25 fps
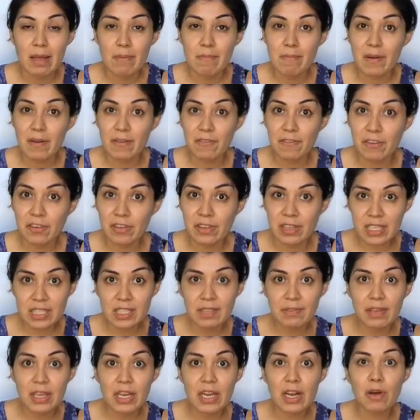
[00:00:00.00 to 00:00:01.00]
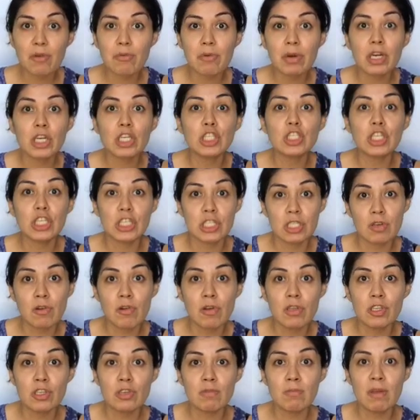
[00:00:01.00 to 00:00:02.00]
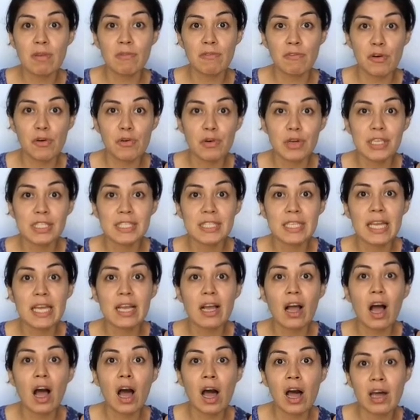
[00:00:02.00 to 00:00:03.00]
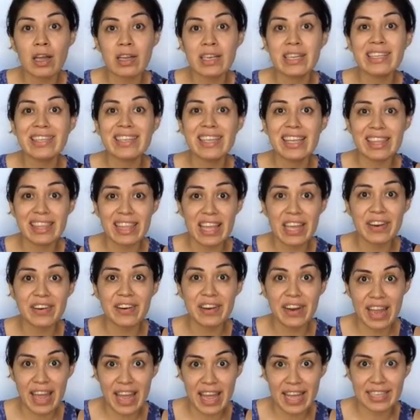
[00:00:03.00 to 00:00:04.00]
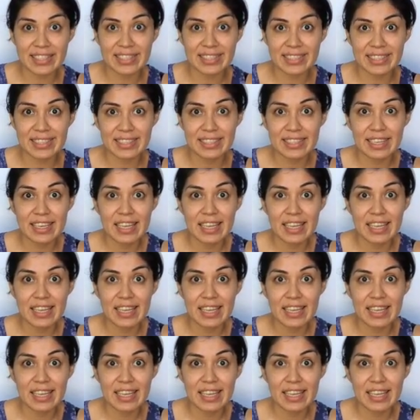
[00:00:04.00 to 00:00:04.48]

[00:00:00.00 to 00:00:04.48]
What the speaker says: But for this video, we are just going to be focusing on the letter S.